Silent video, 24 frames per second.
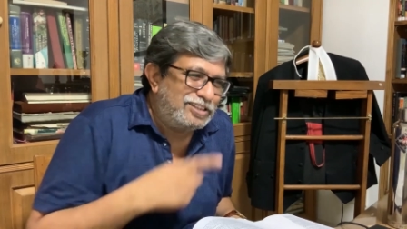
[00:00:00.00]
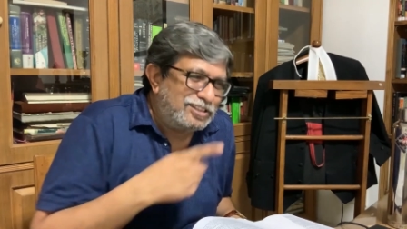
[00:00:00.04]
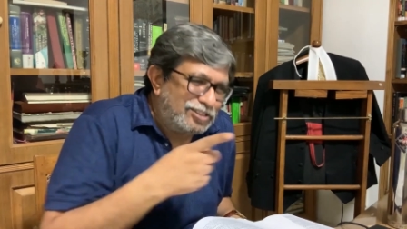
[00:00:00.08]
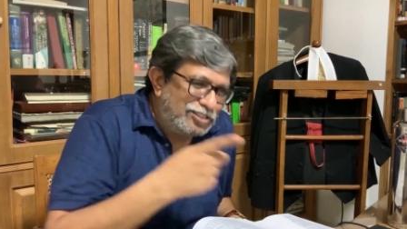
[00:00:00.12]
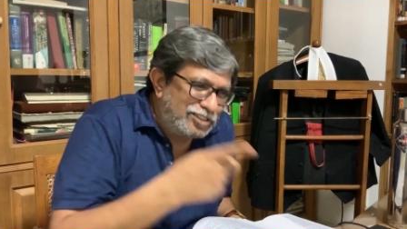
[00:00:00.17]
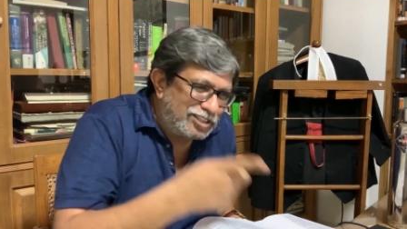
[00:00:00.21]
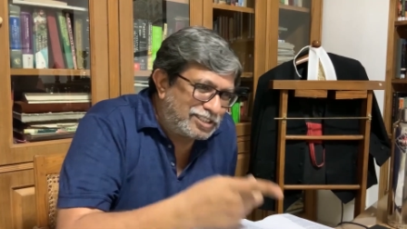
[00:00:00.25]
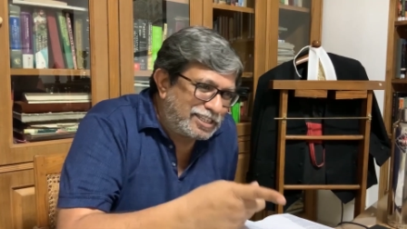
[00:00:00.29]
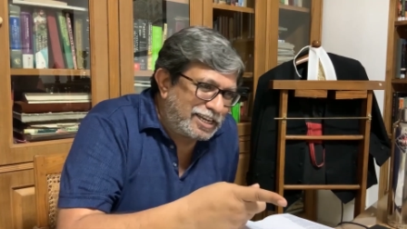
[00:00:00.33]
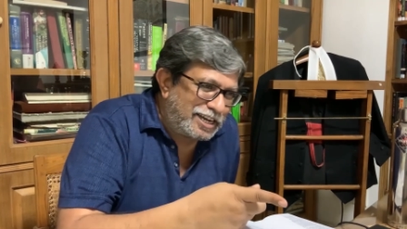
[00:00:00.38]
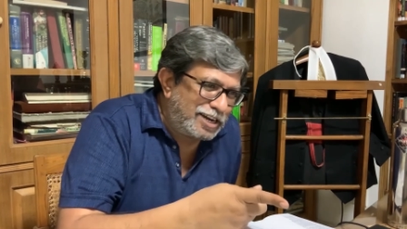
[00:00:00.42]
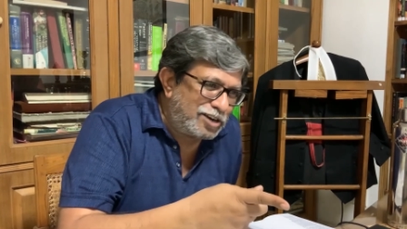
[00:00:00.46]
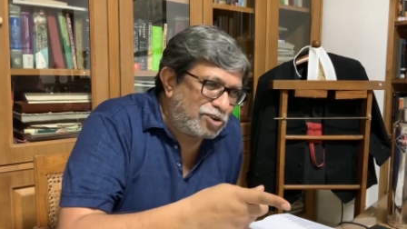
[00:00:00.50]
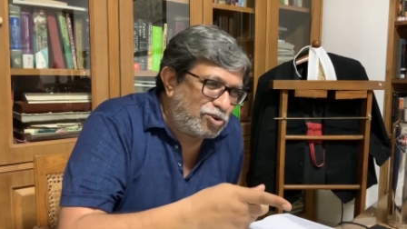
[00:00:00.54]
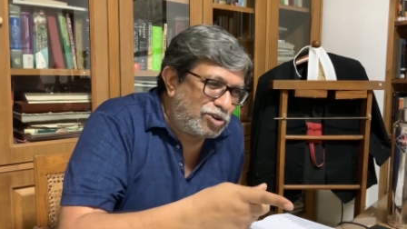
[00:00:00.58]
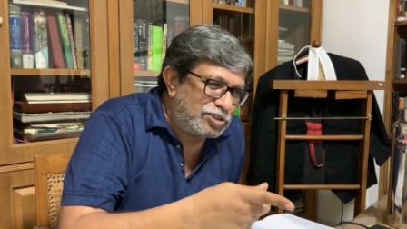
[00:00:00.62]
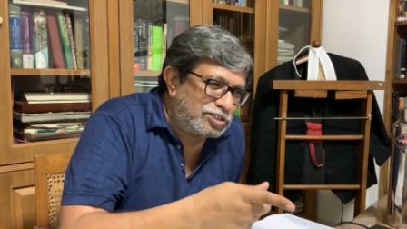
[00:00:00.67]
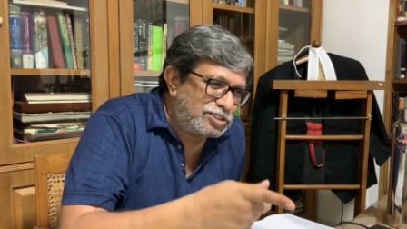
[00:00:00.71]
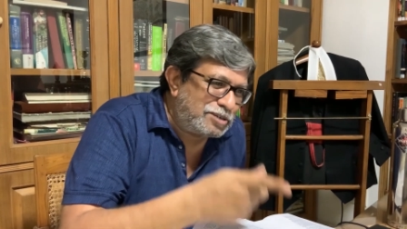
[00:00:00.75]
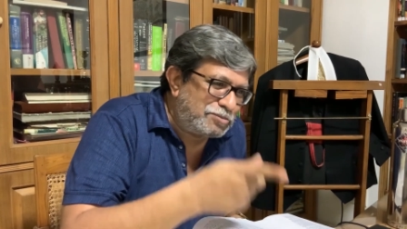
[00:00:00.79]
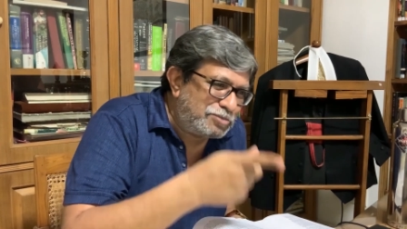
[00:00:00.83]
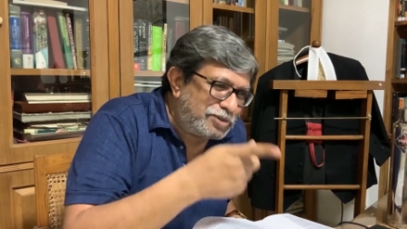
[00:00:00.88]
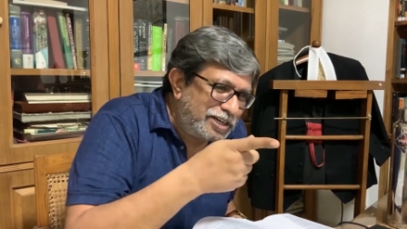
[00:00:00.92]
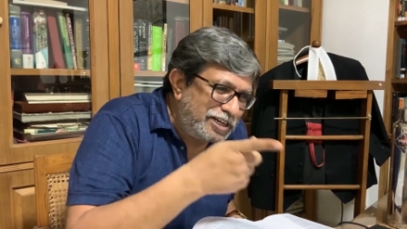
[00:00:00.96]
The second
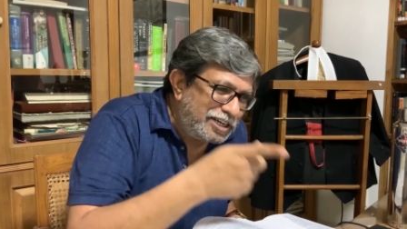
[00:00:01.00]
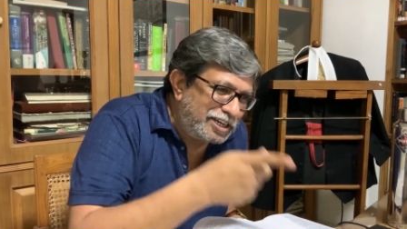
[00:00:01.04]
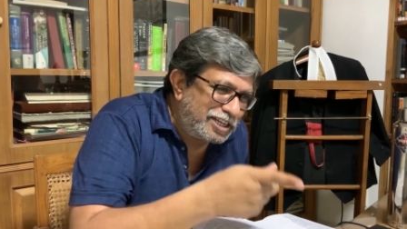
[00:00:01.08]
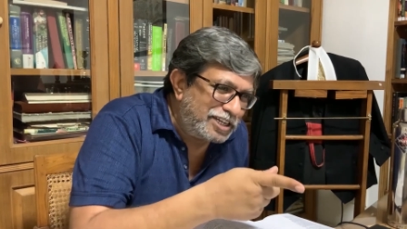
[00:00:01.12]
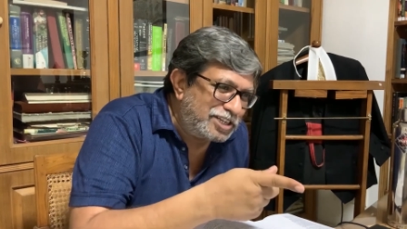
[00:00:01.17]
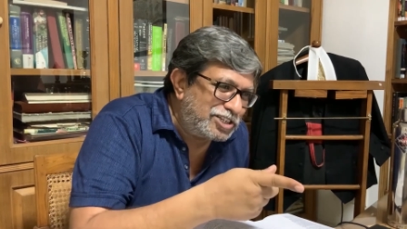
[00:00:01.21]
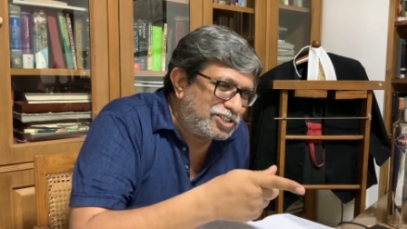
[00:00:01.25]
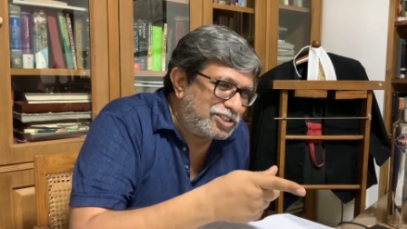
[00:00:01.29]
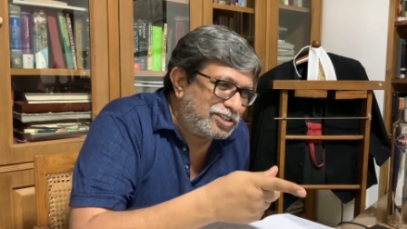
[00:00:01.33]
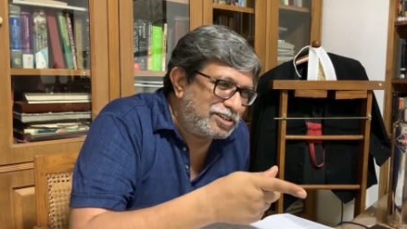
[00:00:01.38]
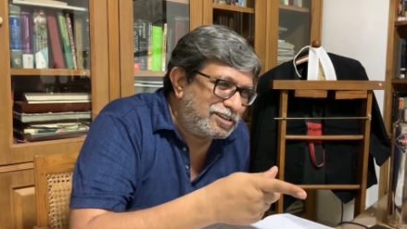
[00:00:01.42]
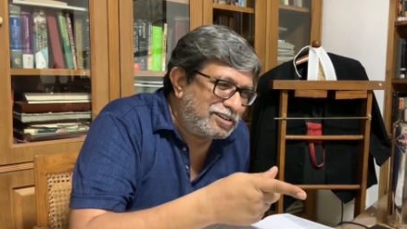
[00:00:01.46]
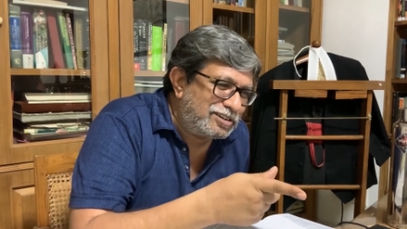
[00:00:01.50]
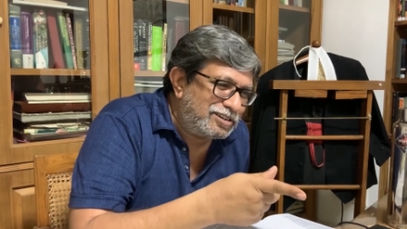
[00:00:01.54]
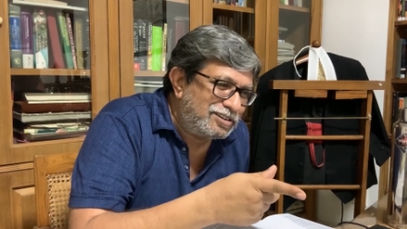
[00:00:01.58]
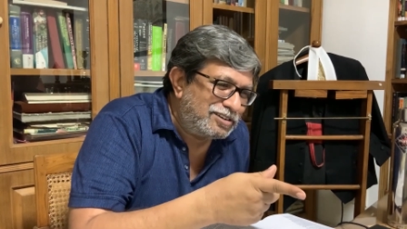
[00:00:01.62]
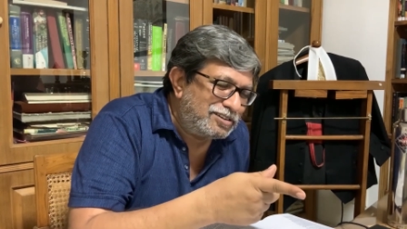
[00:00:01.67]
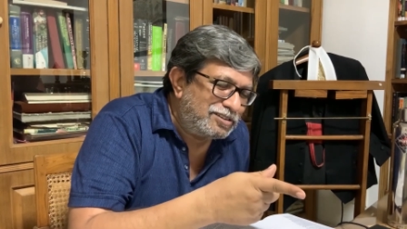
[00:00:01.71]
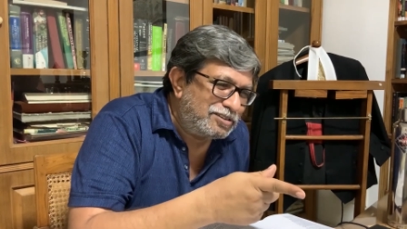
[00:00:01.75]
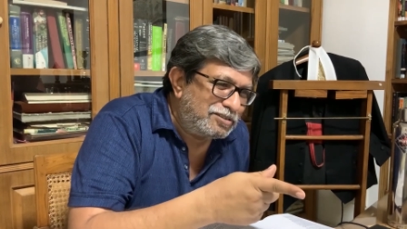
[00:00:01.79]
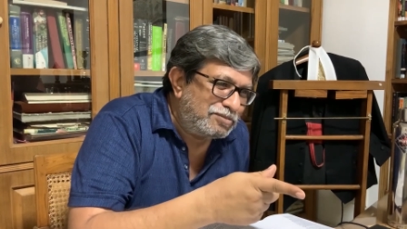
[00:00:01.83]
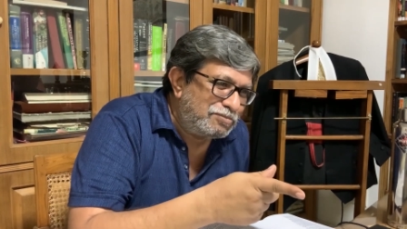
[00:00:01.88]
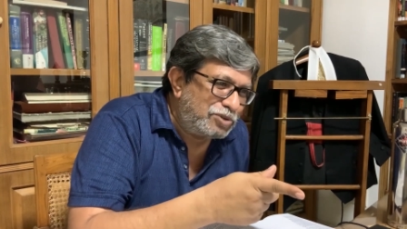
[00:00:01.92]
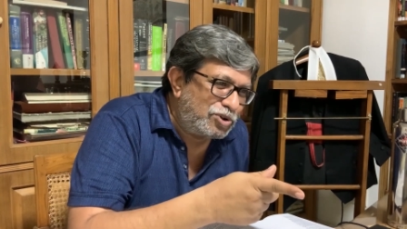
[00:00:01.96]
concept, intention,
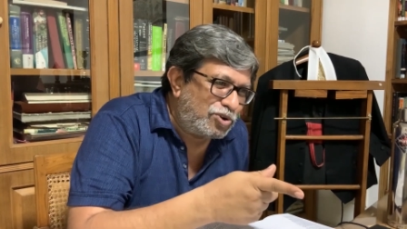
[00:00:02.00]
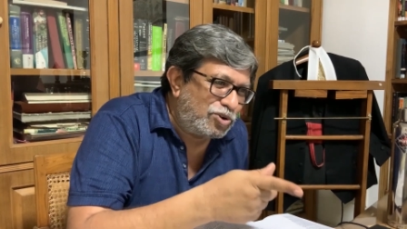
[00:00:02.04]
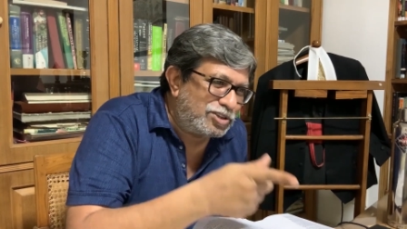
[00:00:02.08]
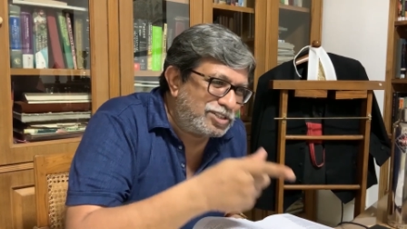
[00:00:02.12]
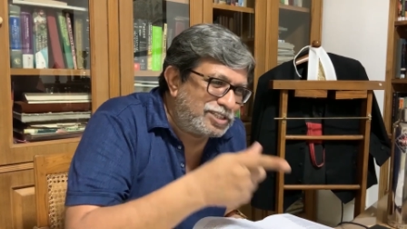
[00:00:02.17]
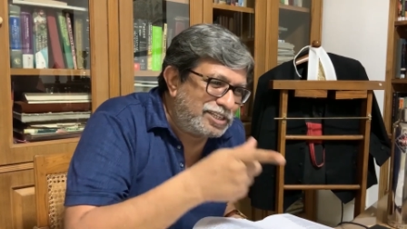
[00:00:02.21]
because